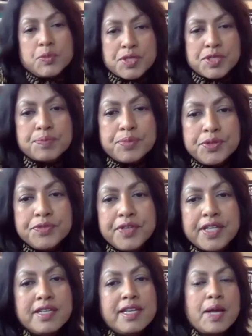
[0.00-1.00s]
was
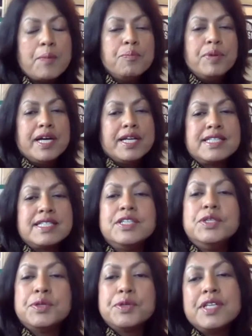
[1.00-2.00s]
proven, but
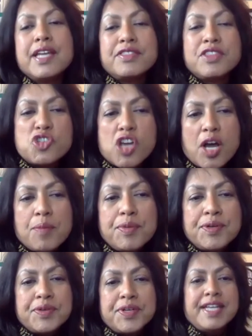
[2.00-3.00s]
you couldn't get the job,
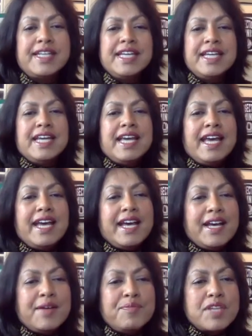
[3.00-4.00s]
right?
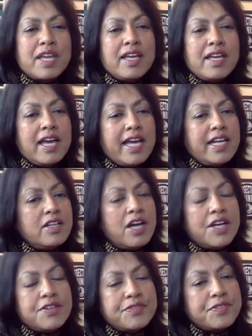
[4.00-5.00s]
And a lot
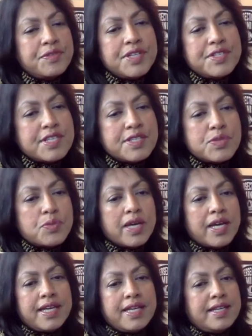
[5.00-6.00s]
of reasons
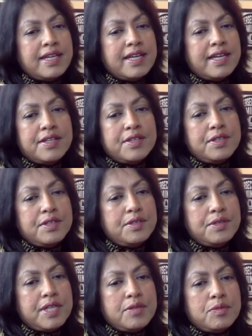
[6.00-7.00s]
why
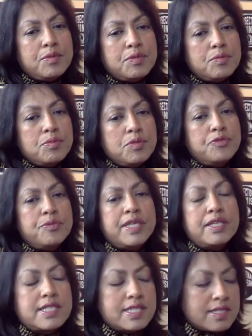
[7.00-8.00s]
union
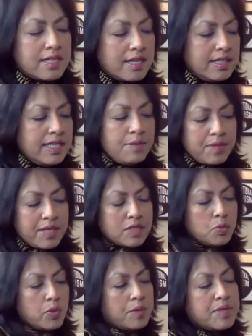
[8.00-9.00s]
movements limit
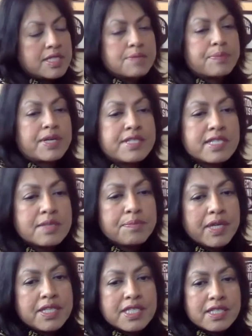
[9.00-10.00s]
women's
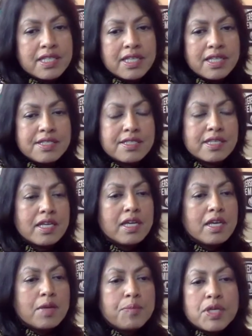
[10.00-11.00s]
participation is
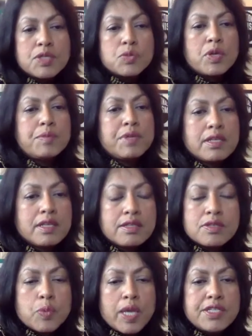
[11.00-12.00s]
because women's
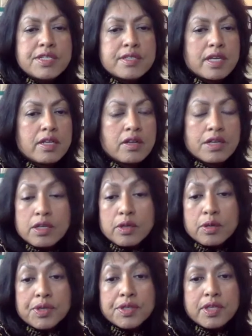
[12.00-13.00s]
wages are a lot
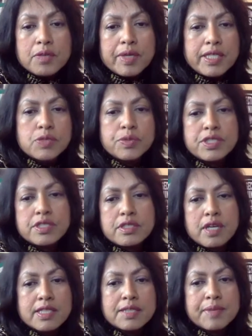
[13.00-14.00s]
lower than men's. We just
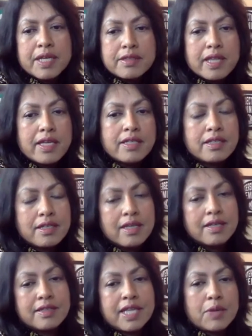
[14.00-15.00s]
talked about that.
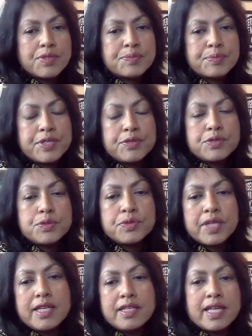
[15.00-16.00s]
That was true
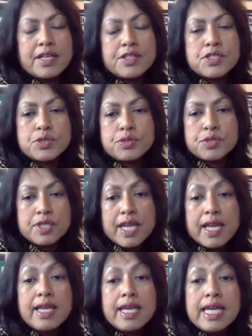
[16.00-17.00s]
then, that is true
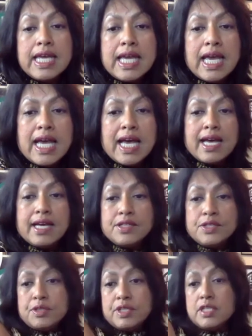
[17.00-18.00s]
today.
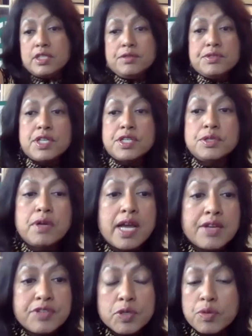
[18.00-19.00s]
Union dues are too
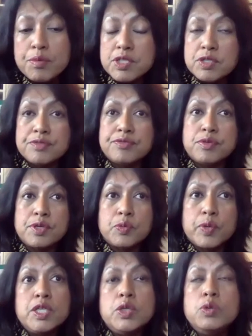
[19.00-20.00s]
high for women to afford.
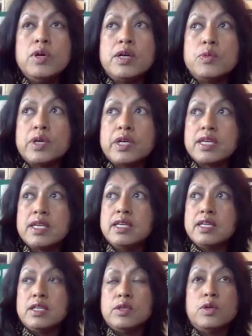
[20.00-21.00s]
When you are working
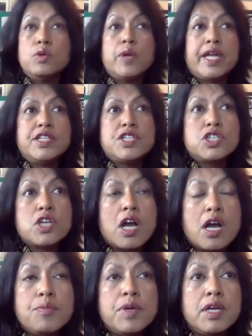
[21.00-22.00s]
in a low-wage
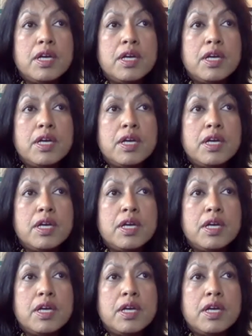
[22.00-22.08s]
job